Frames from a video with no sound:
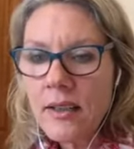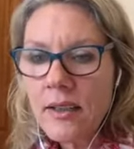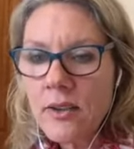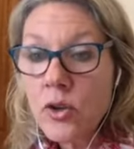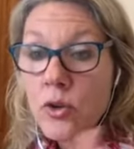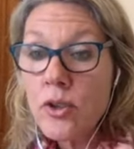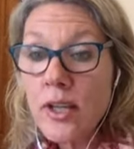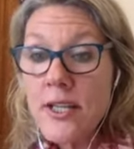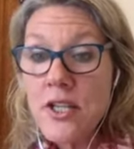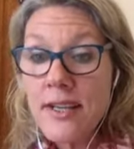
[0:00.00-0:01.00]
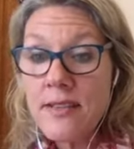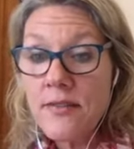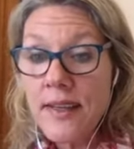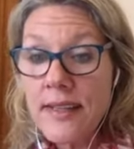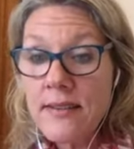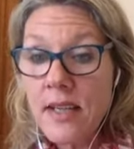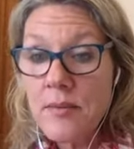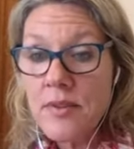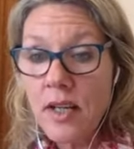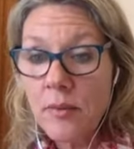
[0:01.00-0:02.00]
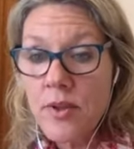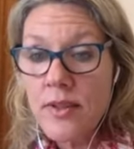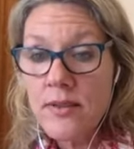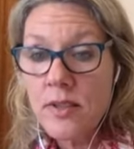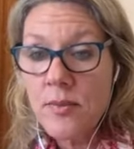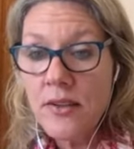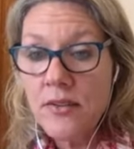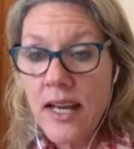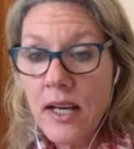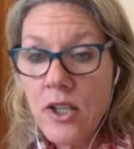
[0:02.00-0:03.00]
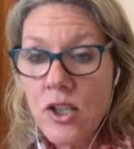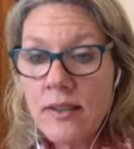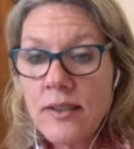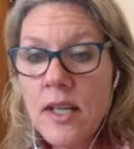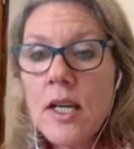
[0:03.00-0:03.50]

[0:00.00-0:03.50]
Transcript: do digestive enzymes help with histamine reactions?